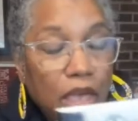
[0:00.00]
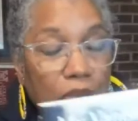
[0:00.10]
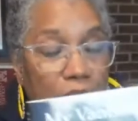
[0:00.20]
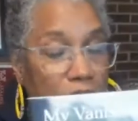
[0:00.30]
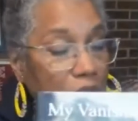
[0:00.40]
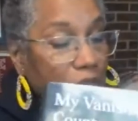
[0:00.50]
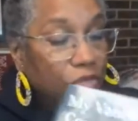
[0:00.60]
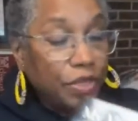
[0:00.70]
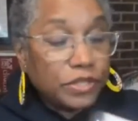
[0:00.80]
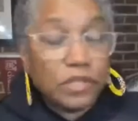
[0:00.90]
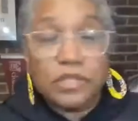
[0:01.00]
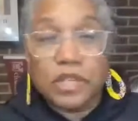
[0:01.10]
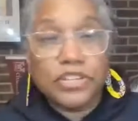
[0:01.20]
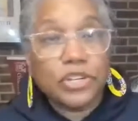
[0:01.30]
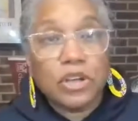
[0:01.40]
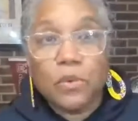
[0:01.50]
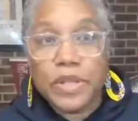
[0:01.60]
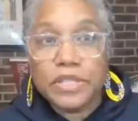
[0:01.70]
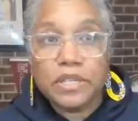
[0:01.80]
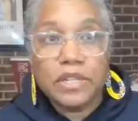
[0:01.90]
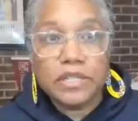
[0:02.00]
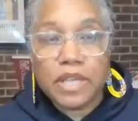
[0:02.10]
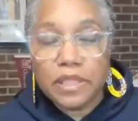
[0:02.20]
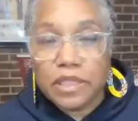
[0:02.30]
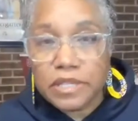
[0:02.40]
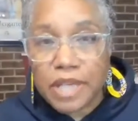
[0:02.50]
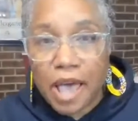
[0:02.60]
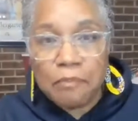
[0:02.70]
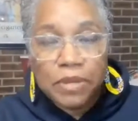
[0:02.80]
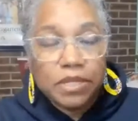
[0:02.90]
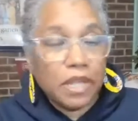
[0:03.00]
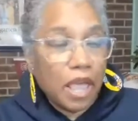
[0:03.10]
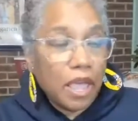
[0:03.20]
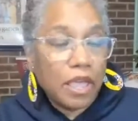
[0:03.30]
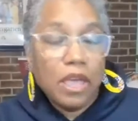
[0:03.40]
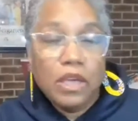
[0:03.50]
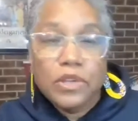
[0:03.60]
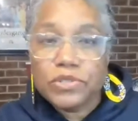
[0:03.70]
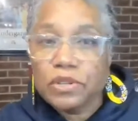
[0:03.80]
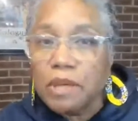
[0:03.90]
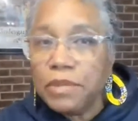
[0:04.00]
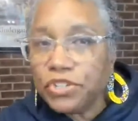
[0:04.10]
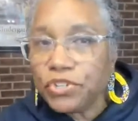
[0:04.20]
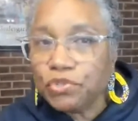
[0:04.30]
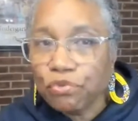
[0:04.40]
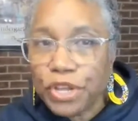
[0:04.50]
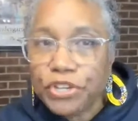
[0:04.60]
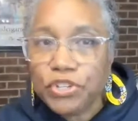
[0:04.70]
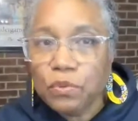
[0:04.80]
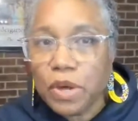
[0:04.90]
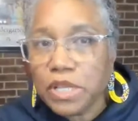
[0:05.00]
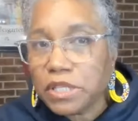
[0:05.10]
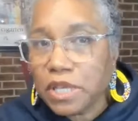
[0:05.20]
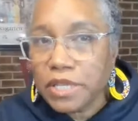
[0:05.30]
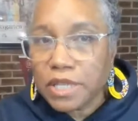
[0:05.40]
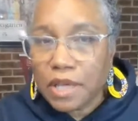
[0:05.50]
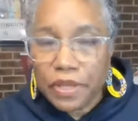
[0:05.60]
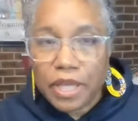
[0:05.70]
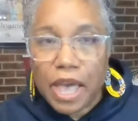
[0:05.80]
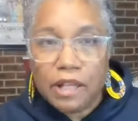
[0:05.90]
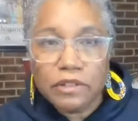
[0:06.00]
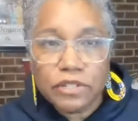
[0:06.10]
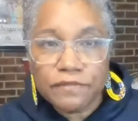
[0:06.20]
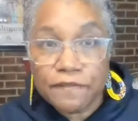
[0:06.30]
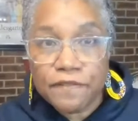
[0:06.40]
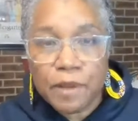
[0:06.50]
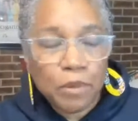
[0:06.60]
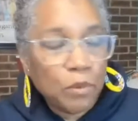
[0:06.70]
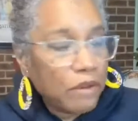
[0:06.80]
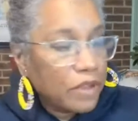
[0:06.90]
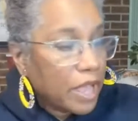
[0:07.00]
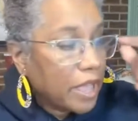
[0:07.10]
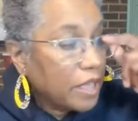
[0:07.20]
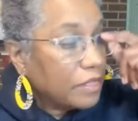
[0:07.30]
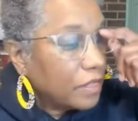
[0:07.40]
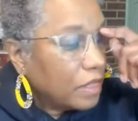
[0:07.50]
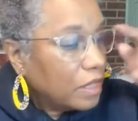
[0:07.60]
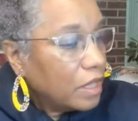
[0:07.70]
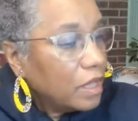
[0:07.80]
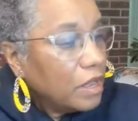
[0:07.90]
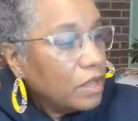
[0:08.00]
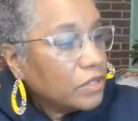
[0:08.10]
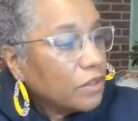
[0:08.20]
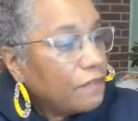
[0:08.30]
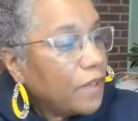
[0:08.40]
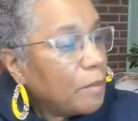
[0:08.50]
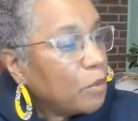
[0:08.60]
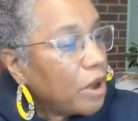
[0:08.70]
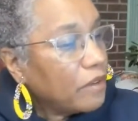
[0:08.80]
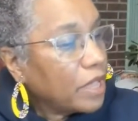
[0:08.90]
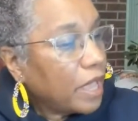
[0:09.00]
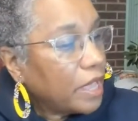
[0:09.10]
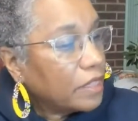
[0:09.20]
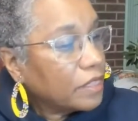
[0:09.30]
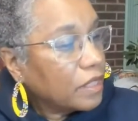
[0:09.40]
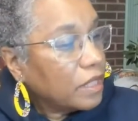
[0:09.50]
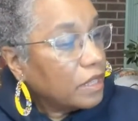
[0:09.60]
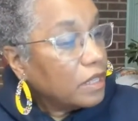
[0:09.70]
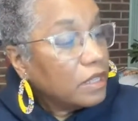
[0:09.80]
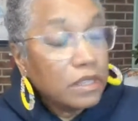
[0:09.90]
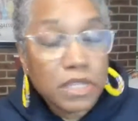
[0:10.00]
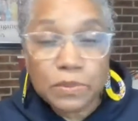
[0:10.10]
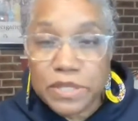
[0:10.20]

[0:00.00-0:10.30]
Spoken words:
And this is such a coincidence that this happened today. So let me just read you what it says on the calendar for February 8th. So February 8th, this